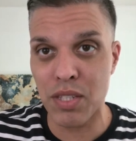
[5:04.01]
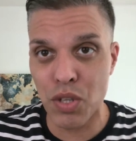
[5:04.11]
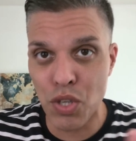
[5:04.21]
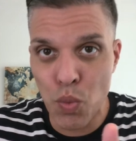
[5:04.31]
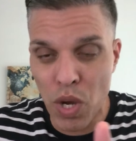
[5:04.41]
So
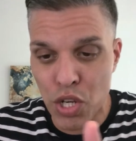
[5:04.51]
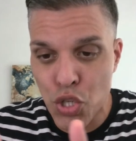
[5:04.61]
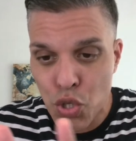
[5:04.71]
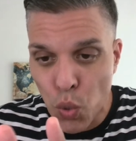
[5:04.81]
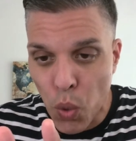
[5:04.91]
want to
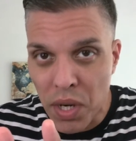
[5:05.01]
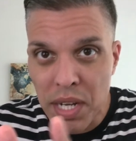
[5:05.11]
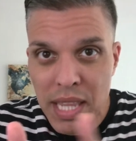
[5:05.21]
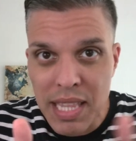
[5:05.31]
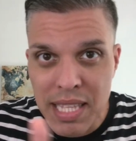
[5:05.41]
shorten
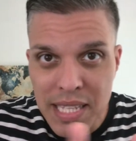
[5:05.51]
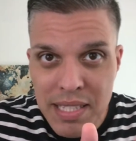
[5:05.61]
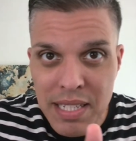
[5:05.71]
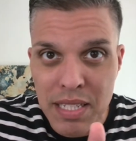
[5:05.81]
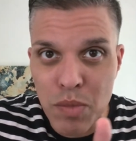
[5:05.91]
the
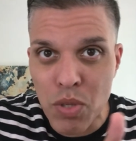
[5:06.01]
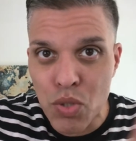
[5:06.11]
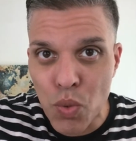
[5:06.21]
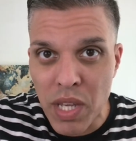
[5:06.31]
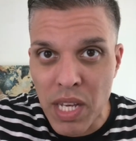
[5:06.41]
distance
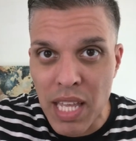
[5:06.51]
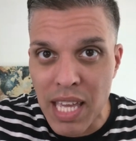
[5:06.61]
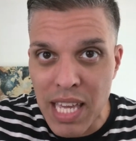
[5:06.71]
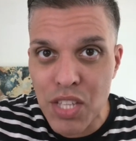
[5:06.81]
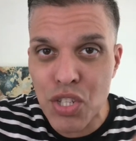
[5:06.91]
between
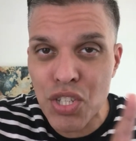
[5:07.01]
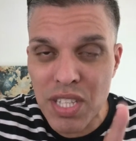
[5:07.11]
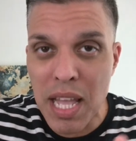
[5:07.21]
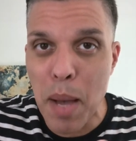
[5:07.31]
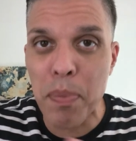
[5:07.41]
each
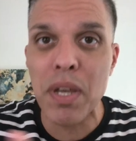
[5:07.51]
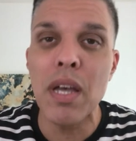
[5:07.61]
step